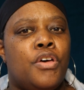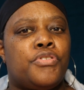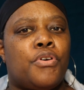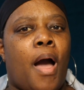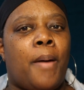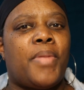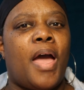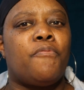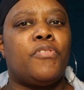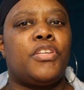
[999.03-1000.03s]
So I'm
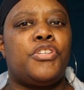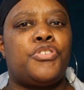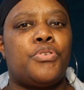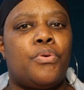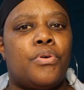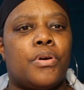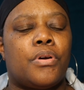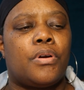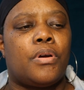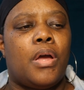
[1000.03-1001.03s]
not really
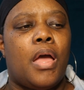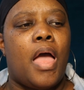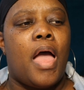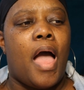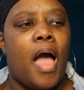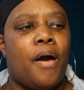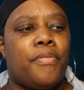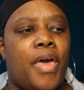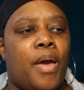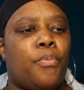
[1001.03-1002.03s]
sure how
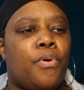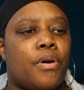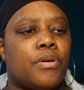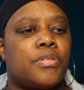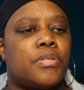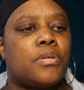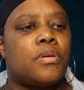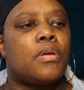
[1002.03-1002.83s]
that works.